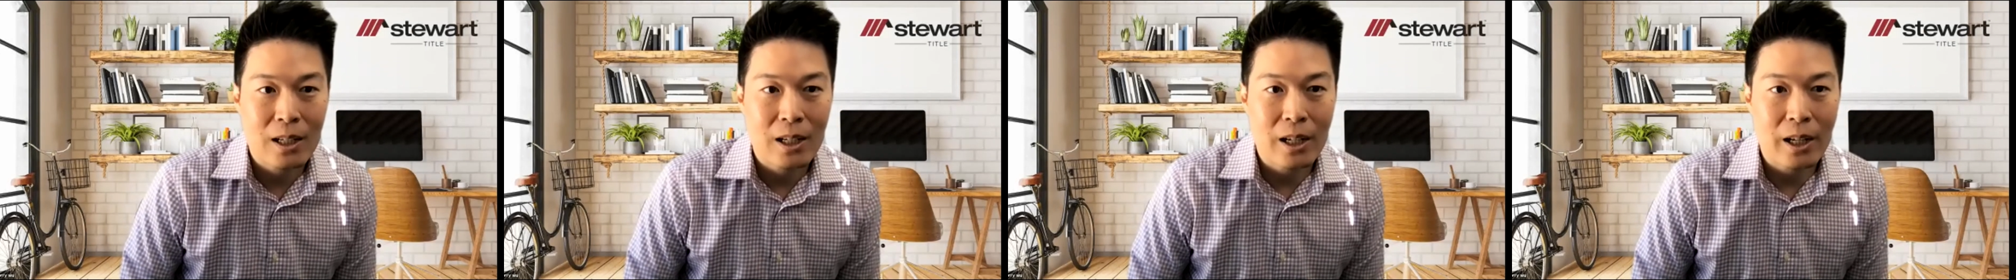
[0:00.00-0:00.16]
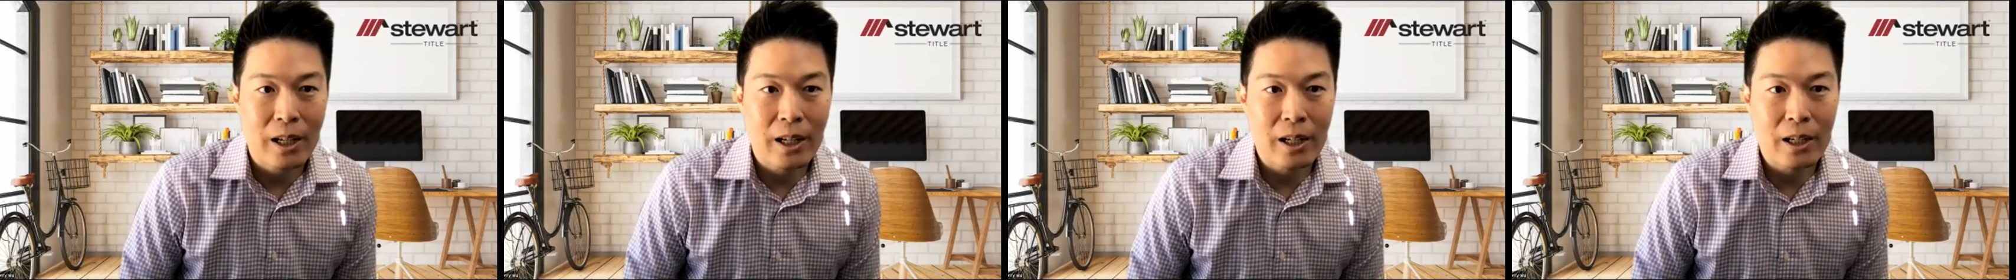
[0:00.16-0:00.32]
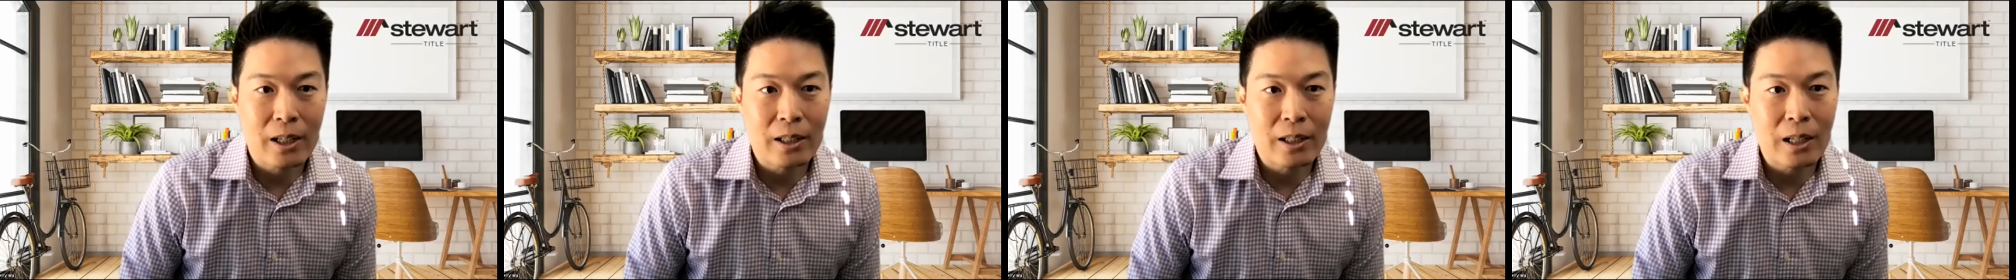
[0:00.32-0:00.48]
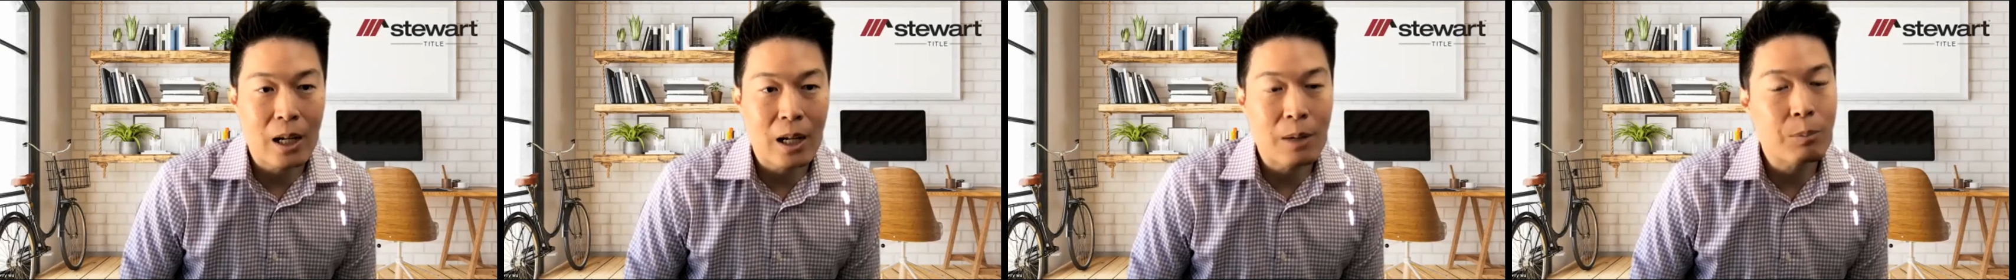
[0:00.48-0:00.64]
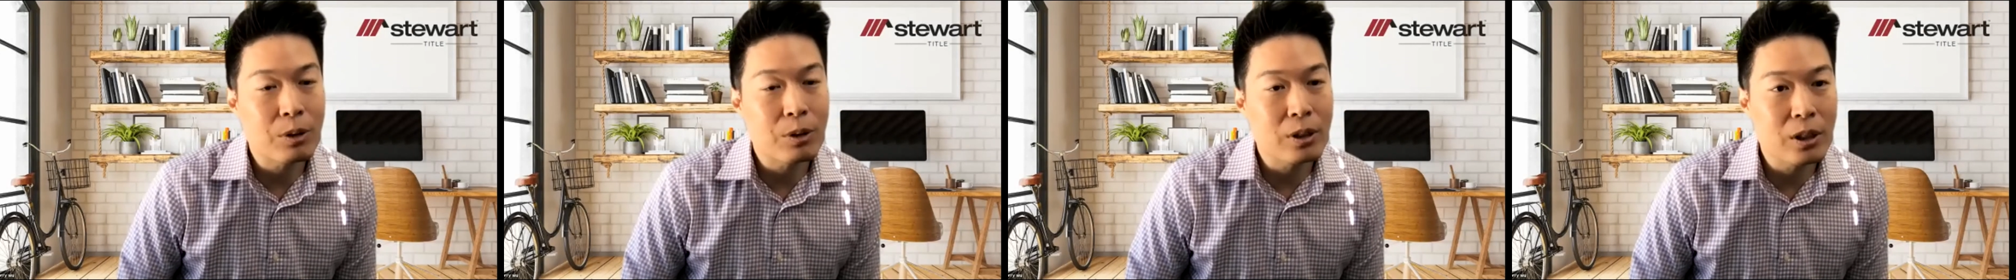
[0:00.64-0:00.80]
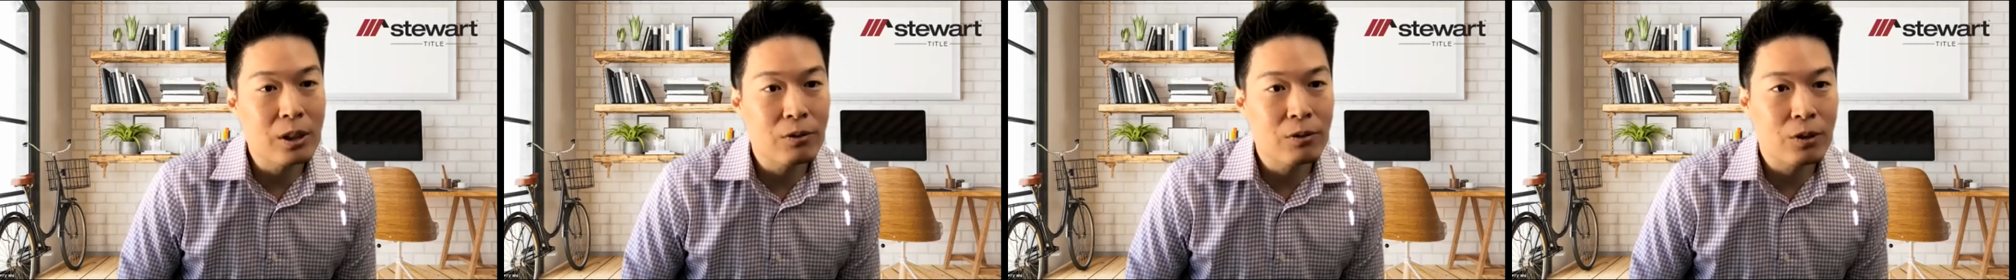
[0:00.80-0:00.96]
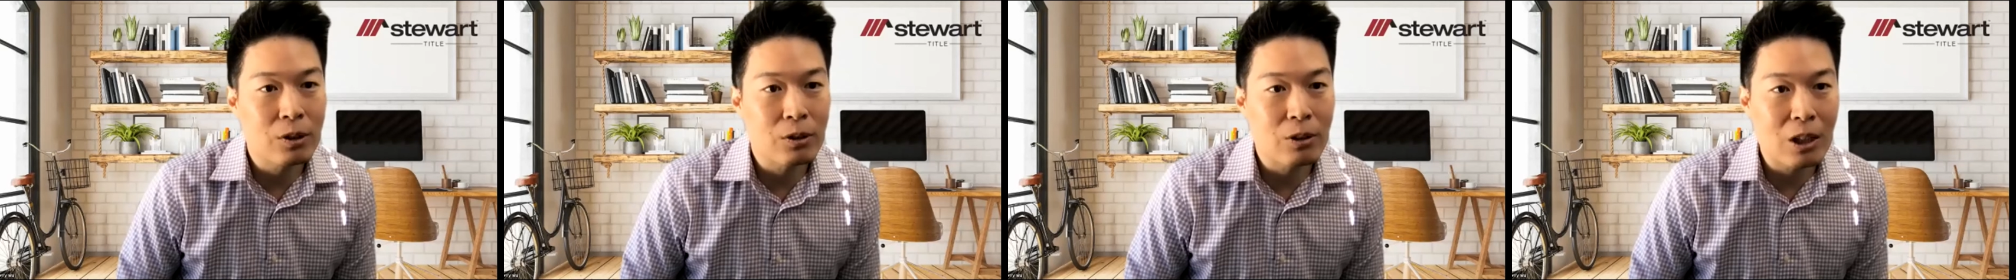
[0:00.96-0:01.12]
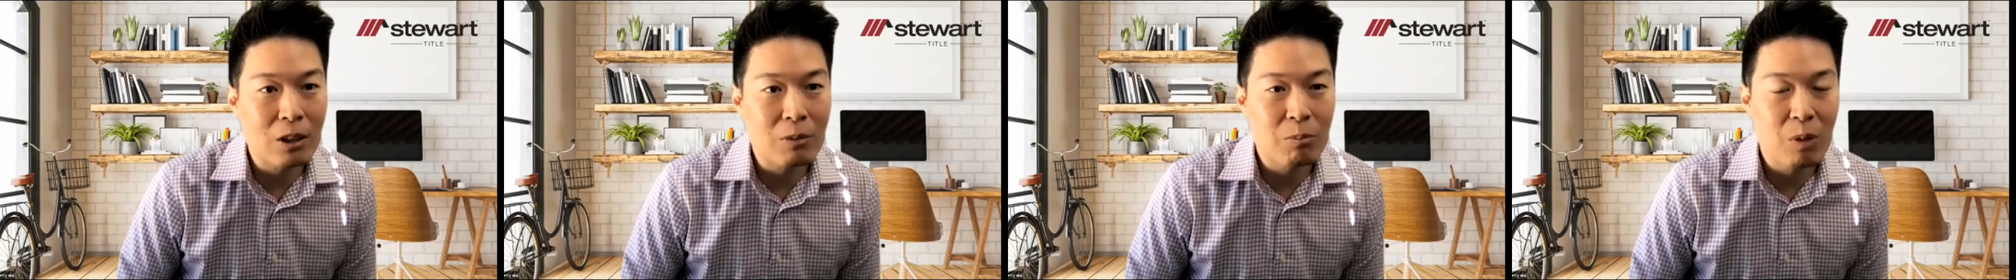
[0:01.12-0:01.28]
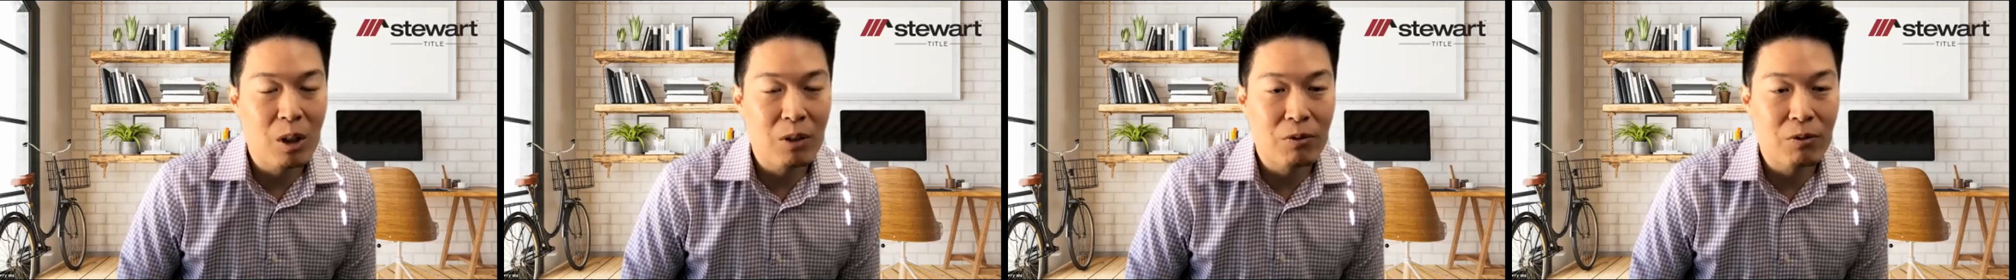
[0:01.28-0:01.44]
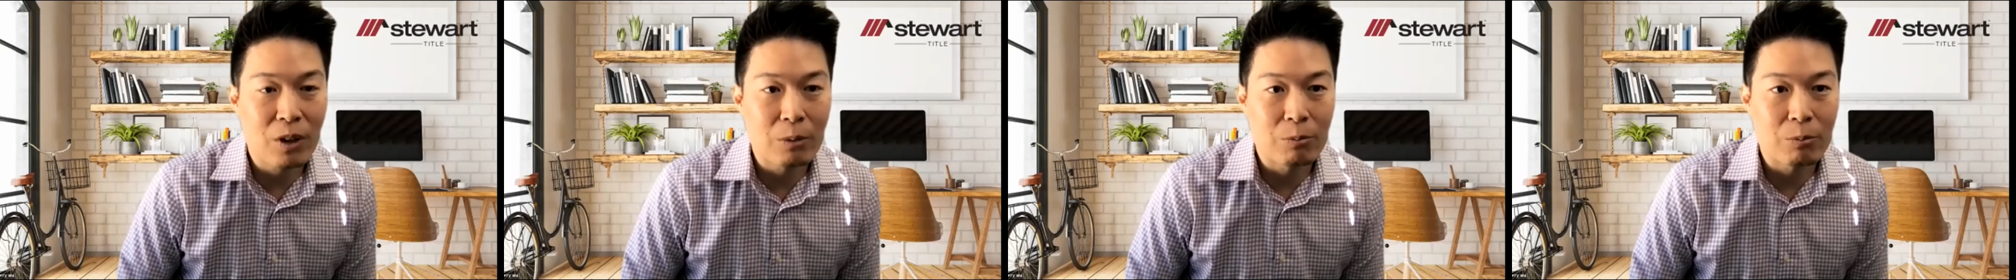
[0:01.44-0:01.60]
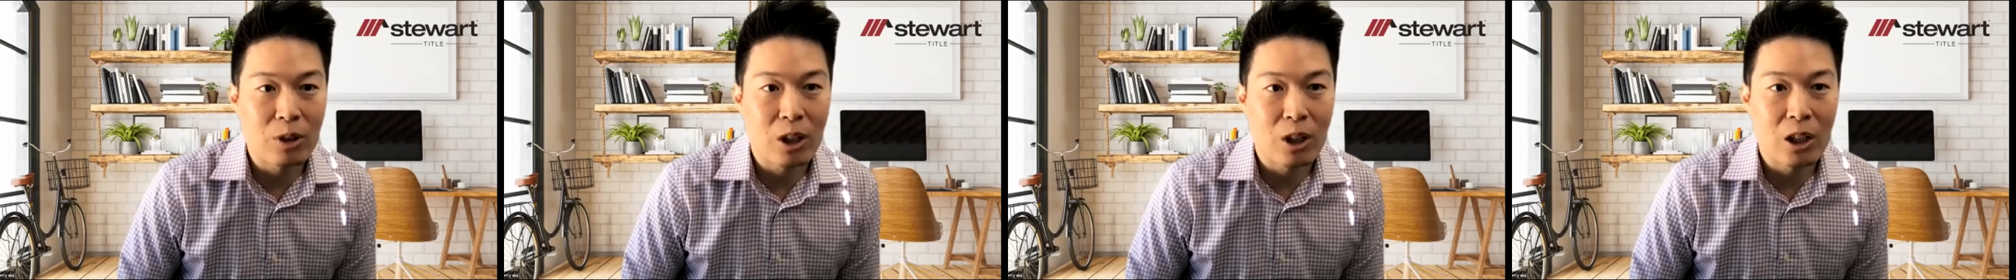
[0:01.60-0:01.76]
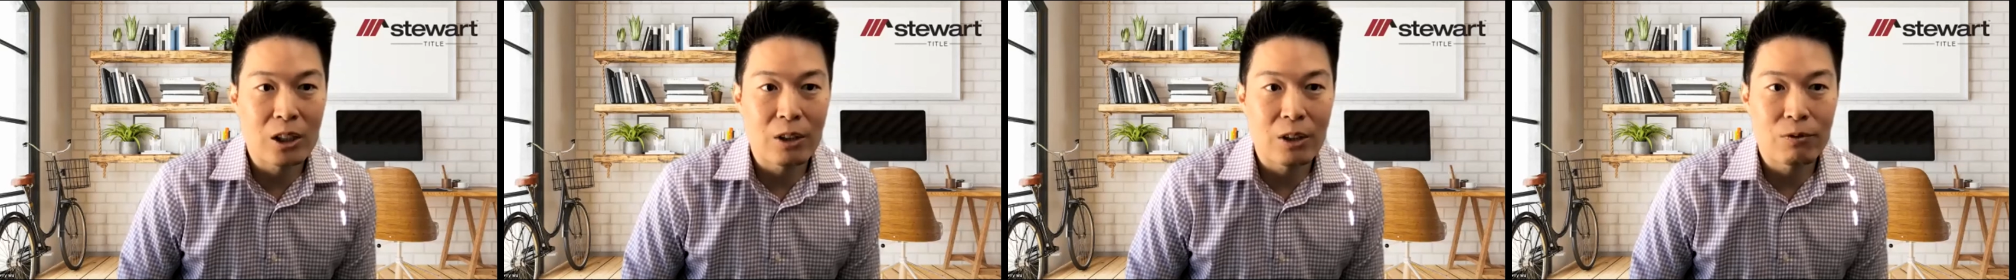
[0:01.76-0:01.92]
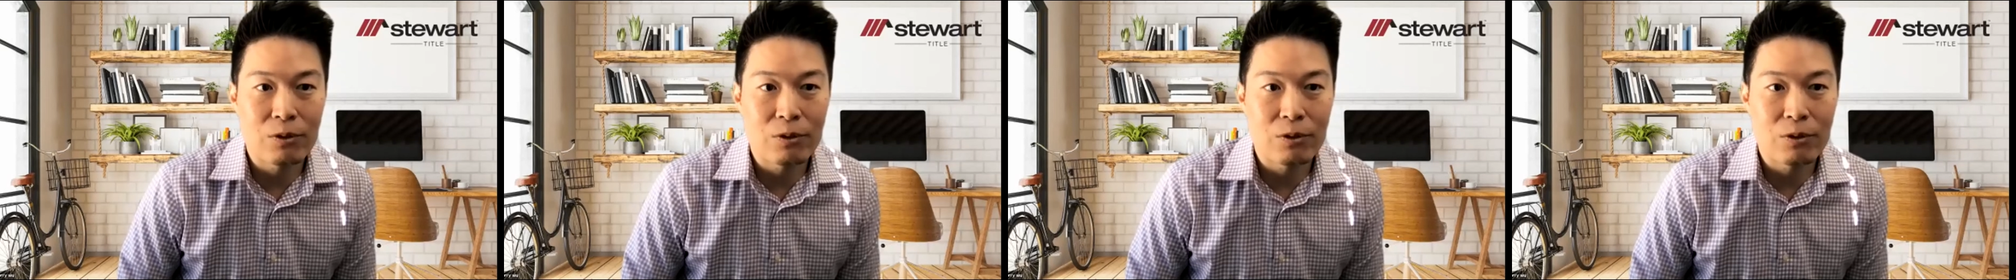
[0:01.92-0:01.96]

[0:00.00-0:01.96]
And I believe, correct me if I'm wrong,